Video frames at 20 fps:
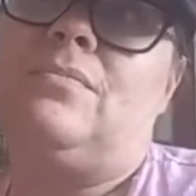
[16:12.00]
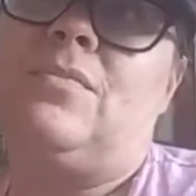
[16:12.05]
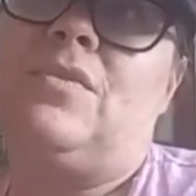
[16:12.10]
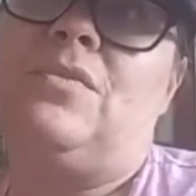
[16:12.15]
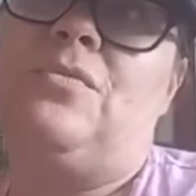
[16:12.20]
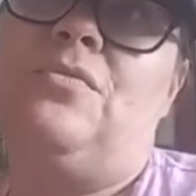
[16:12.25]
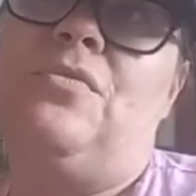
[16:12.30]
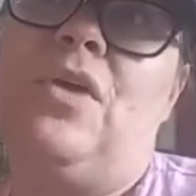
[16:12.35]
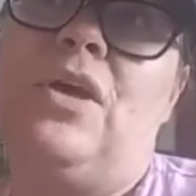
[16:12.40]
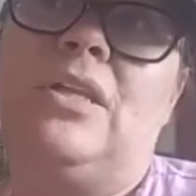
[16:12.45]

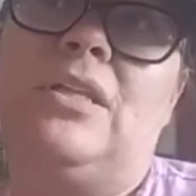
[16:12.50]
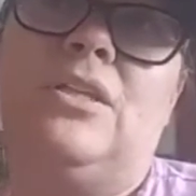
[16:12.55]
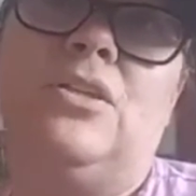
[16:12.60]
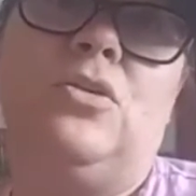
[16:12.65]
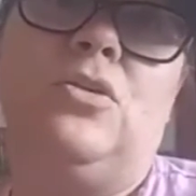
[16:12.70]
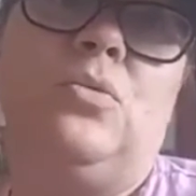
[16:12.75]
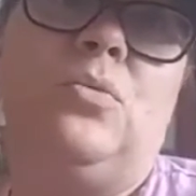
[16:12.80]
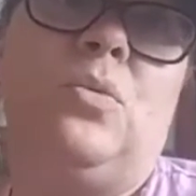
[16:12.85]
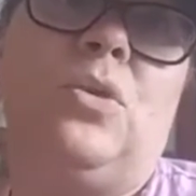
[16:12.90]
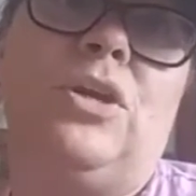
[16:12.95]
fun
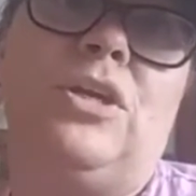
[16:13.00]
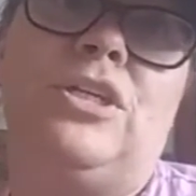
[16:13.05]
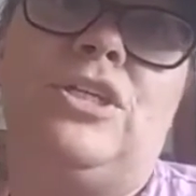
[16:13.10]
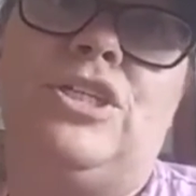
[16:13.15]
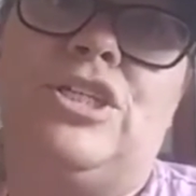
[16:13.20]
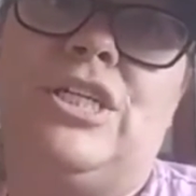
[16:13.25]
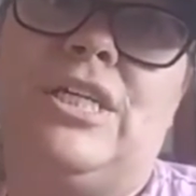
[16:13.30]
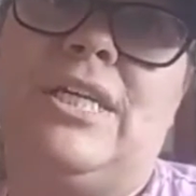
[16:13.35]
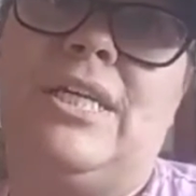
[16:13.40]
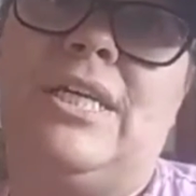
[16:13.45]
little
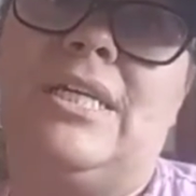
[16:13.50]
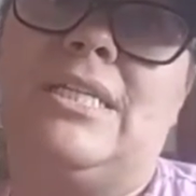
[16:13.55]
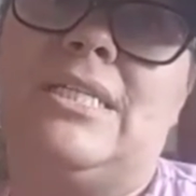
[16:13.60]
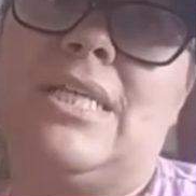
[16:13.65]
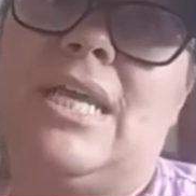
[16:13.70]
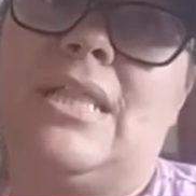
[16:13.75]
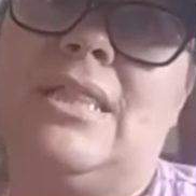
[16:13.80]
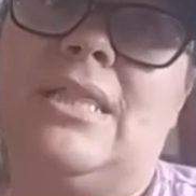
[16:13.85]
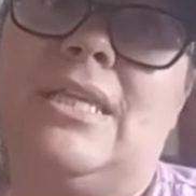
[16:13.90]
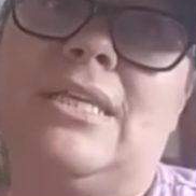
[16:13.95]
worksheets
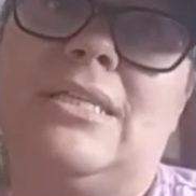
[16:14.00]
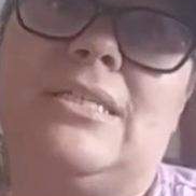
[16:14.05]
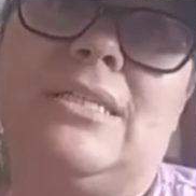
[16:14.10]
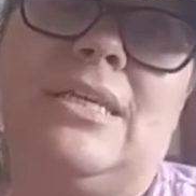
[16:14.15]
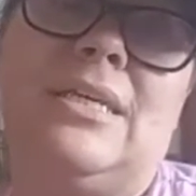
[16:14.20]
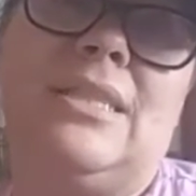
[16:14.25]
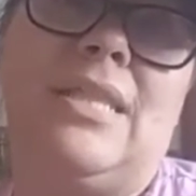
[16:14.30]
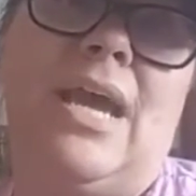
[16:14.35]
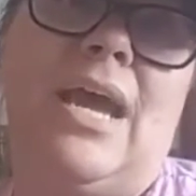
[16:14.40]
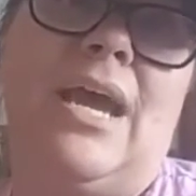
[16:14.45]
and things
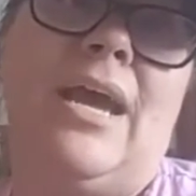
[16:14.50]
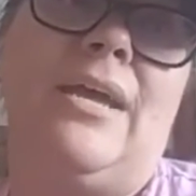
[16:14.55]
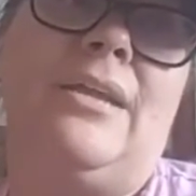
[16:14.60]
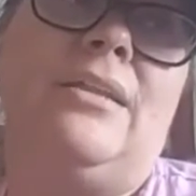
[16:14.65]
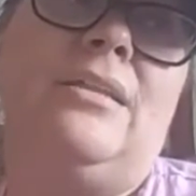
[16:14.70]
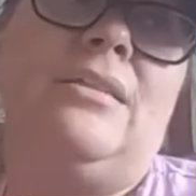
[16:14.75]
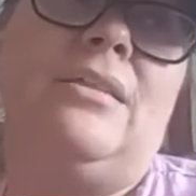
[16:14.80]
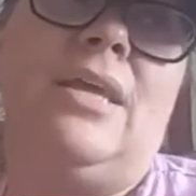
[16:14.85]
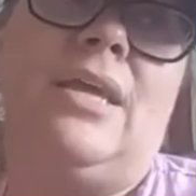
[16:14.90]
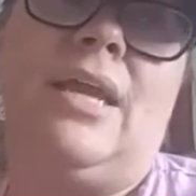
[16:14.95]
like that
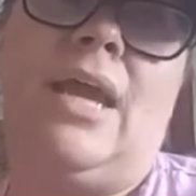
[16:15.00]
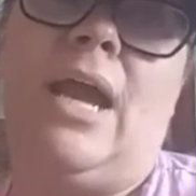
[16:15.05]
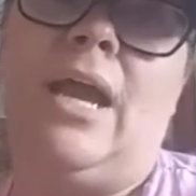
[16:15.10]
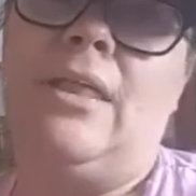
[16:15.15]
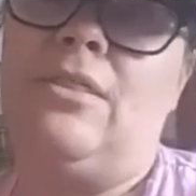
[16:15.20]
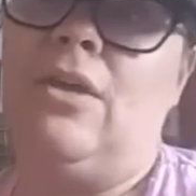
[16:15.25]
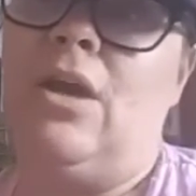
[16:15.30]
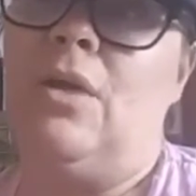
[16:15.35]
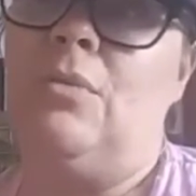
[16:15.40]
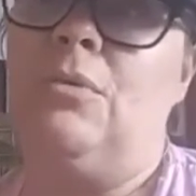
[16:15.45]
that I
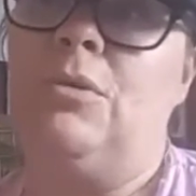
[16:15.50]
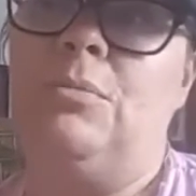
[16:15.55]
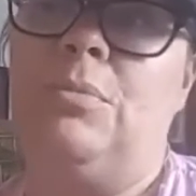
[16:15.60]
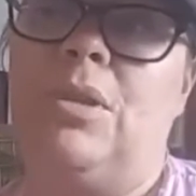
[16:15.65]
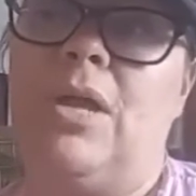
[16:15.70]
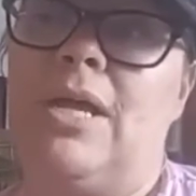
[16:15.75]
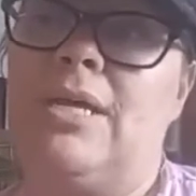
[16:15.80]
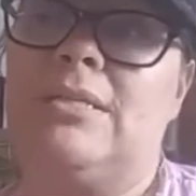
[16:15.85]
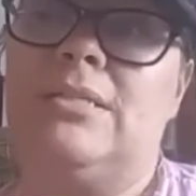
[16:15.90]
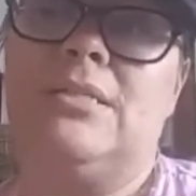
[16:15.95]
thought would
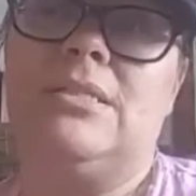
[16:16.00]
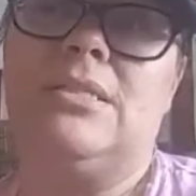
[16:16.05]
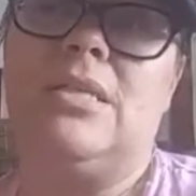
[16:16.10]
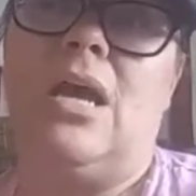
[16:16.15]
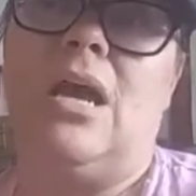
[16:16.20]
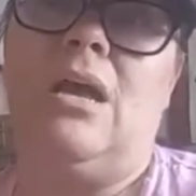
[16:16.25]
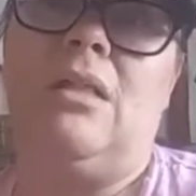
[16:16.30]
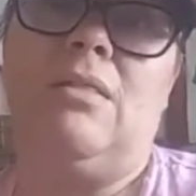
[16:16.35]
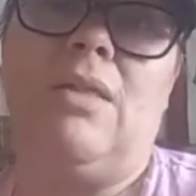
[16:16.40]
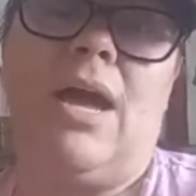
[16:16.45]
bless
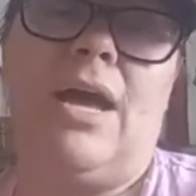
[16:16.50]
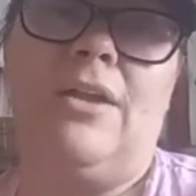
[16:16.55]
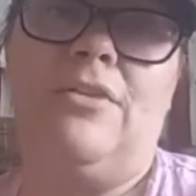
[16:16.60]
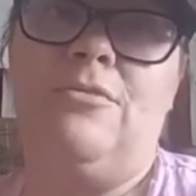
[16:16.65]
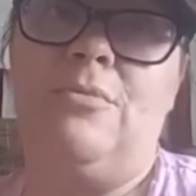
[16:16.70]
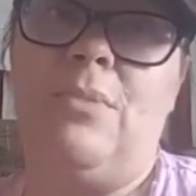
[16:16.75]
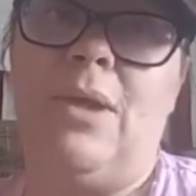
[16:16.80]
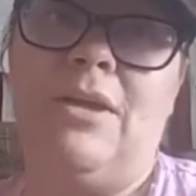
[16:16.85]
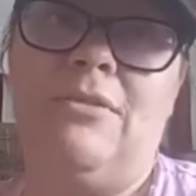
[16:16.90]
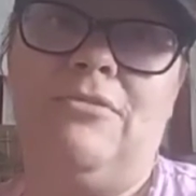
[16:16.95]
a lot
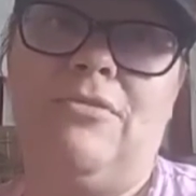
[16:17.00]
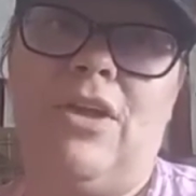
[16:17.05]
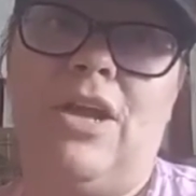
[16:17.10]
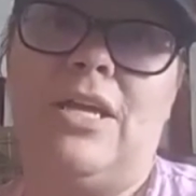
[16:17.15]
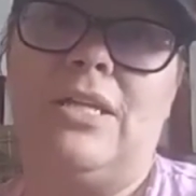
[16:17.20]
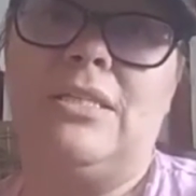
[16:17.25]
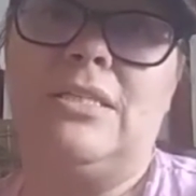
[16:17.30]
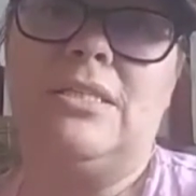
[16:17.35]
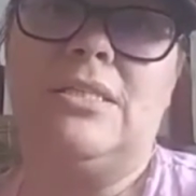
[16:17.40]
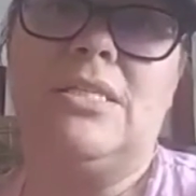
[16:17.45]
of my
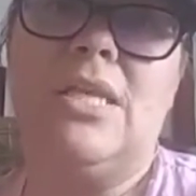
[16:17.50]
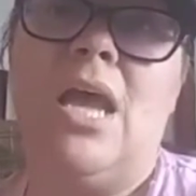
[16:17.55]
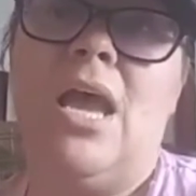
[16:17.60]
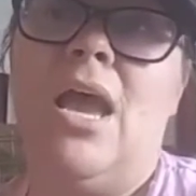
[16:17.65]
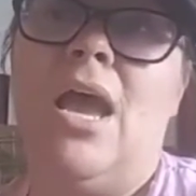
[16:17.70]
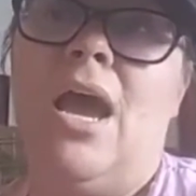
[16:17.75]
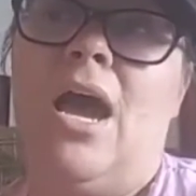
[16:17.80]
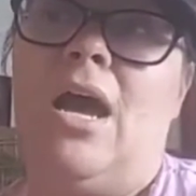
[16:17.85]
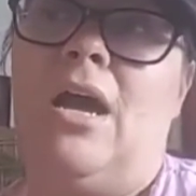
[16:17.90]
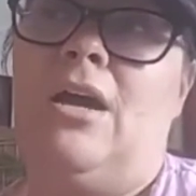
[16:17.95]
friends.
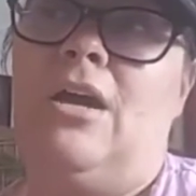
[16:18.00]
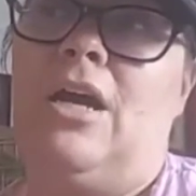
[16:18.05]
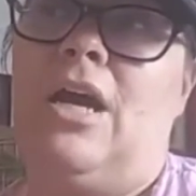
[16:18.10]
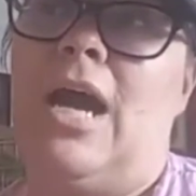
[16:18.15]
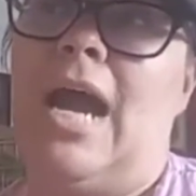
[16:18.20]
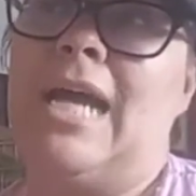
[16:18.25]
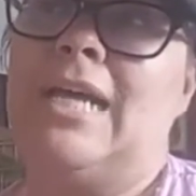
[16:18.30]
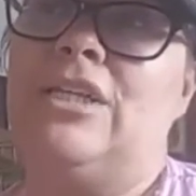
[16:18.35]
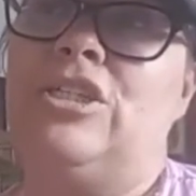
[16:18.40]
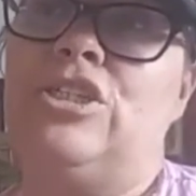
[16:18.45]

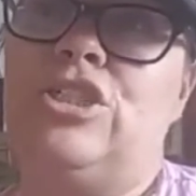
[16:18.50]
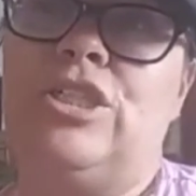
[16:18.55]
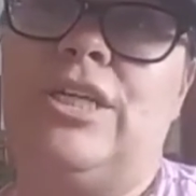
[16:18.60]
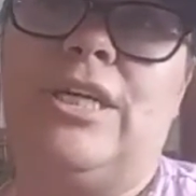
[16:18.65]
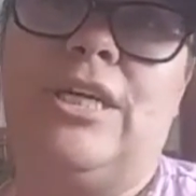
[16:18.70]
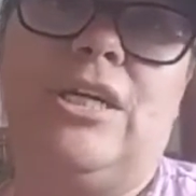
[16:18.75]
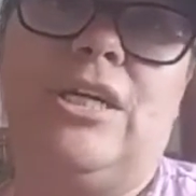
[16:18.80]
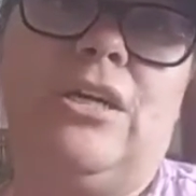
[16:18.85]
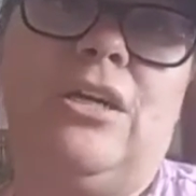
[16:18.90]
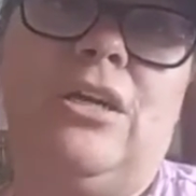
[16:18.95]
I
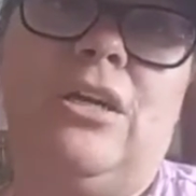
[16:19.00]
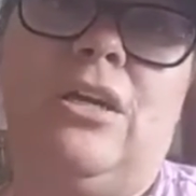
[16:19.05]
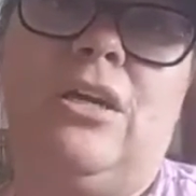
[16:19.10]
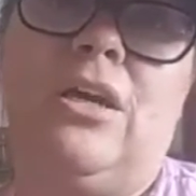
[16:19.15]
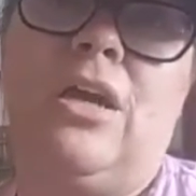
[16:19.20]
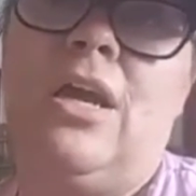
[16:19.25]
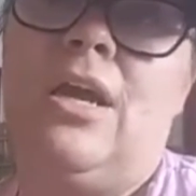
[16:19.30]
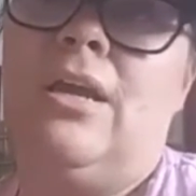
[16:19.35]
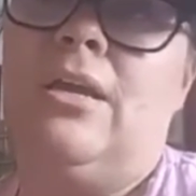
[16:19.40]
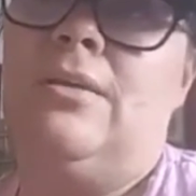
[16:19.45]

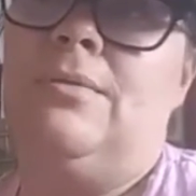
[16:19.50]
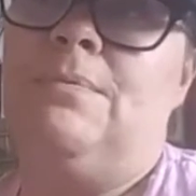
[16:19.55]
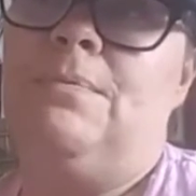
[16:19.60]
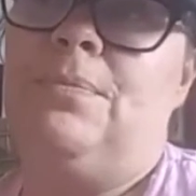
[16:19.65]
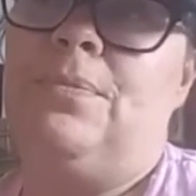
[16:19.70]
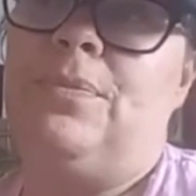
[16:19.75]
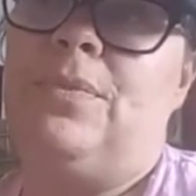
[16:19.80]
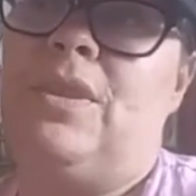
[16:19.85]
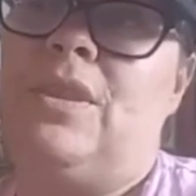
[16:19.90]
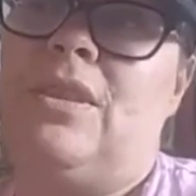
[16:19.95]
share
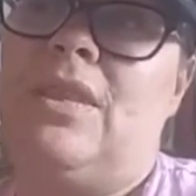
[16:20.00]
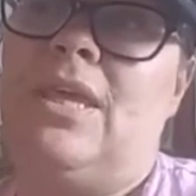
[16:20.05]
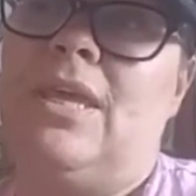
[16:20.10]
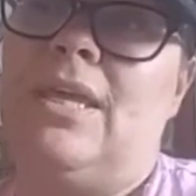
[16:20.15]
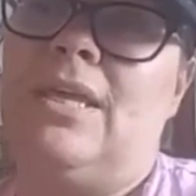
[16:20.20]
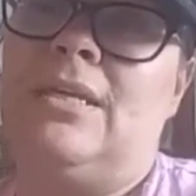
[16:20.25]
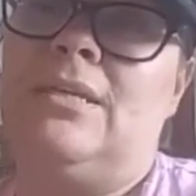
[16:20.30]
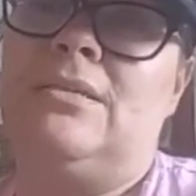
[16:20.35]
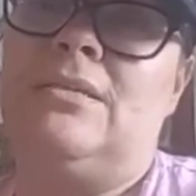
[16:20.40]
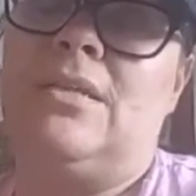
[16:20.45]

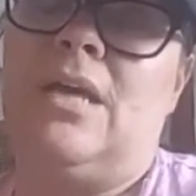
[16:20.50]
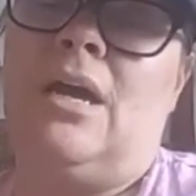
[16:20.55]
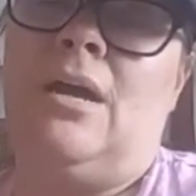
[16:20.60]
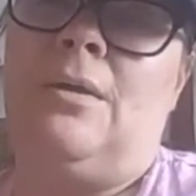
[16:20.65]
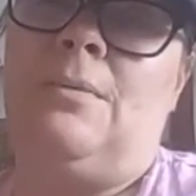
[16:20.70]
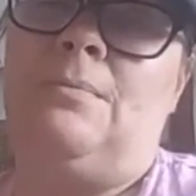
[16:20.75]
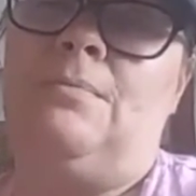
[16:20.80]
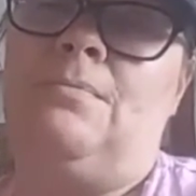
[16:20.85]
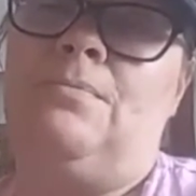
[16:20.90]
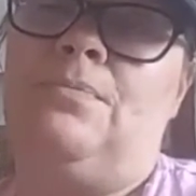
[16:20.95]
things.
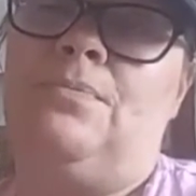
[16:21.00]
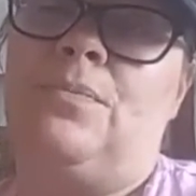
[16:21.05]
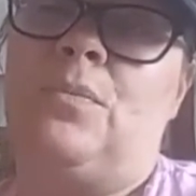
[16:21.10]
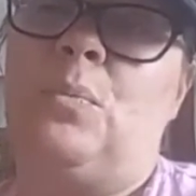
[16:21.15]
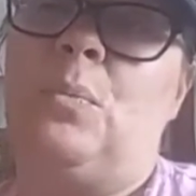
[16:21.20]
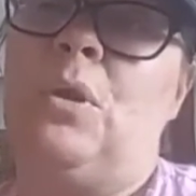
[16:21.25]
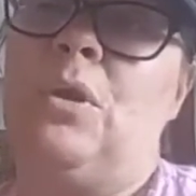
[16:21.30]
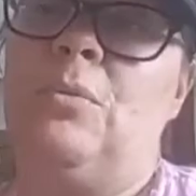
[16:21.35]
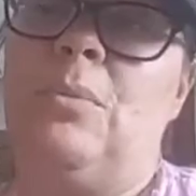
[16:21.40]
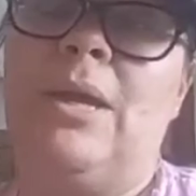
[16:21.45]

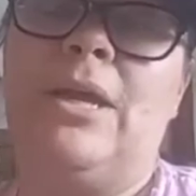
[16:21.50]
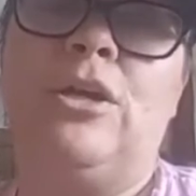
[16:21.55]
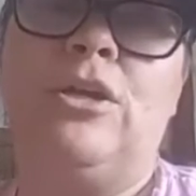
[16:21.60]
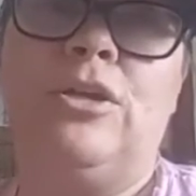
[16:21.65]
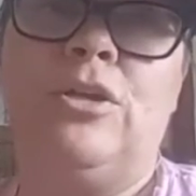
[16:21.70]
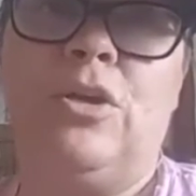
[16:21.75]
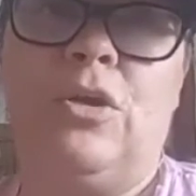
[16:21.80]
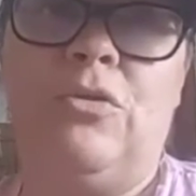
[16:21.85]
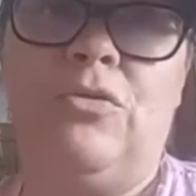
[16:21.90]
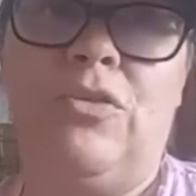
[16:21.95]
One of my
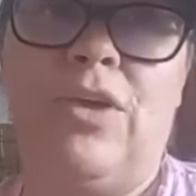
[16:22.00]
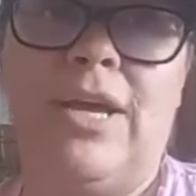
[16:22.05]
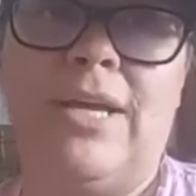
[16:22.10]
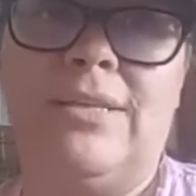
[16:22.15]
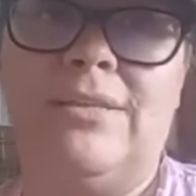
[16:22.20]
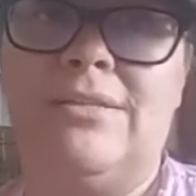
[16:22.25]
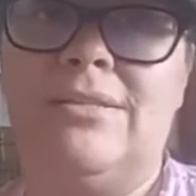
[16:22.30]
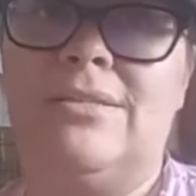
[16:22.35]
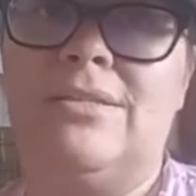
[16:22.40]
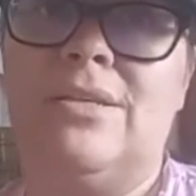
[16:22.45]
good
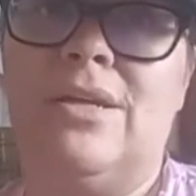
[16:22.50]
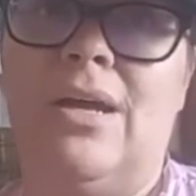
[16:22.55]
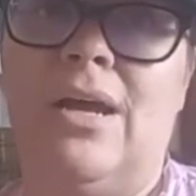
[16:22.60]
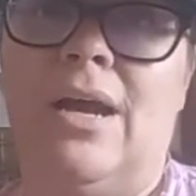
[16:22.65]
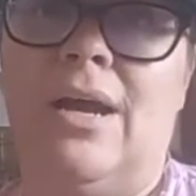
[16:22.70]
girlfriends